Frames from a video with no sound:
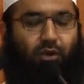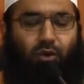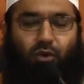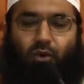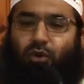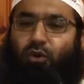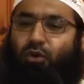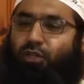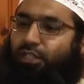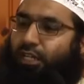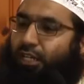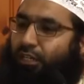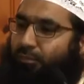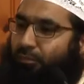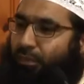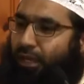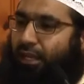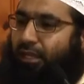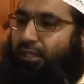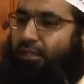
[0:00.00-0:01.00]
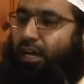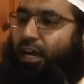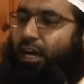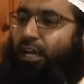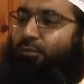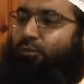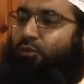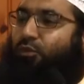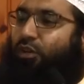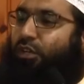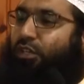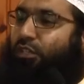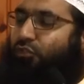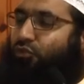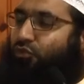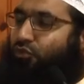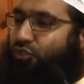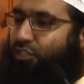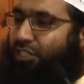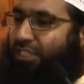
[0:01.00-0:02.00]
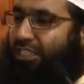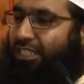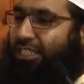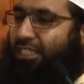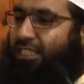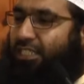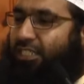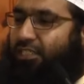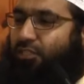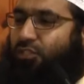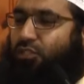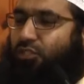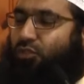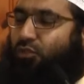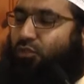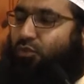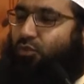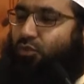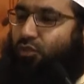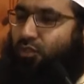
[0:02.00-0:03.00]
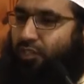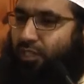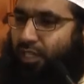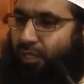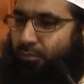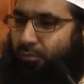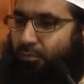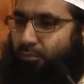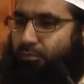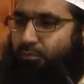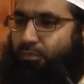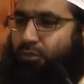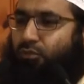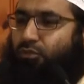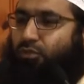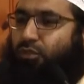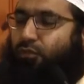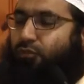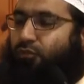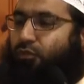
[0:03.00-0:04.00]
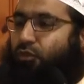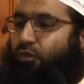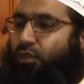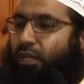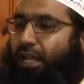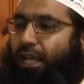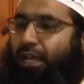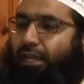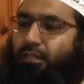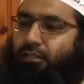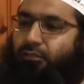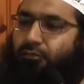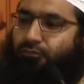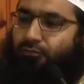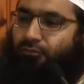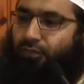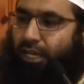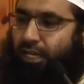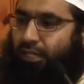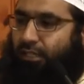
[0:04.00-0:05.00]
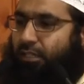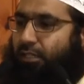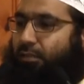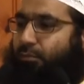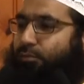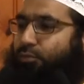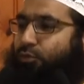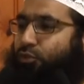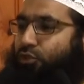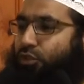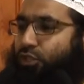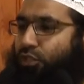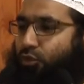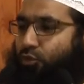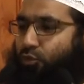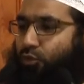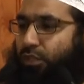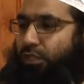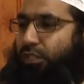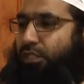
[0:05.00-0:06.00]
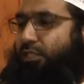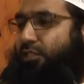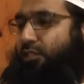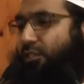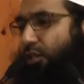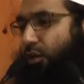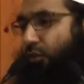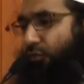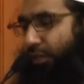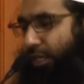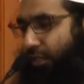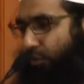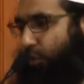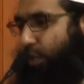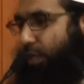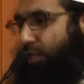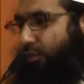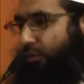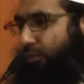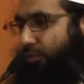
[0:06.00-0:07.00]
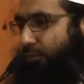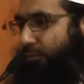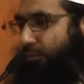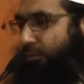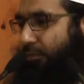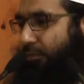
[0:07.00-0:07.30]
'O young man, I'm going to teach you some beautiful and very important words of advice.'"